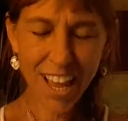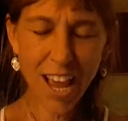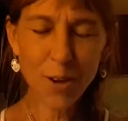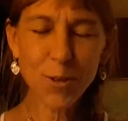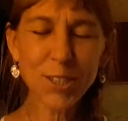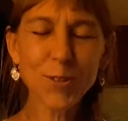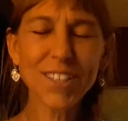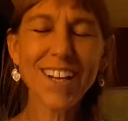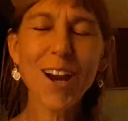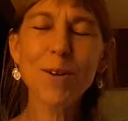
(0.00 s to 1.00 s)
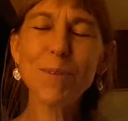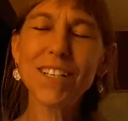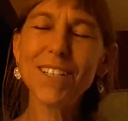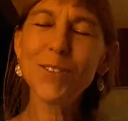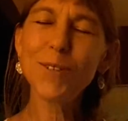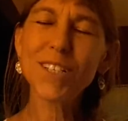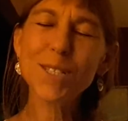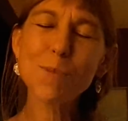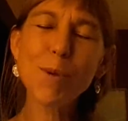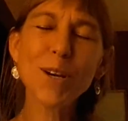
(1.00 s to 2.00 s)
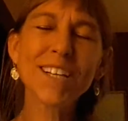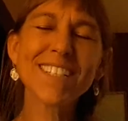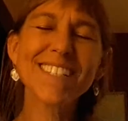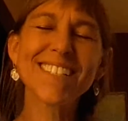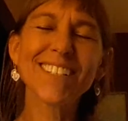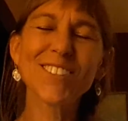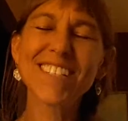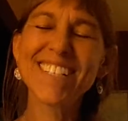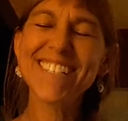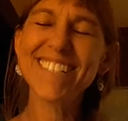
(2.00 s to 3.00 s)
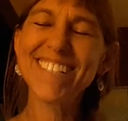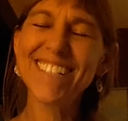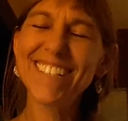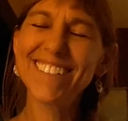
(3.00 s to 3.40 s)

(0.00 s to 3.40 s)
And when you are in harmony, you will experience synchronicity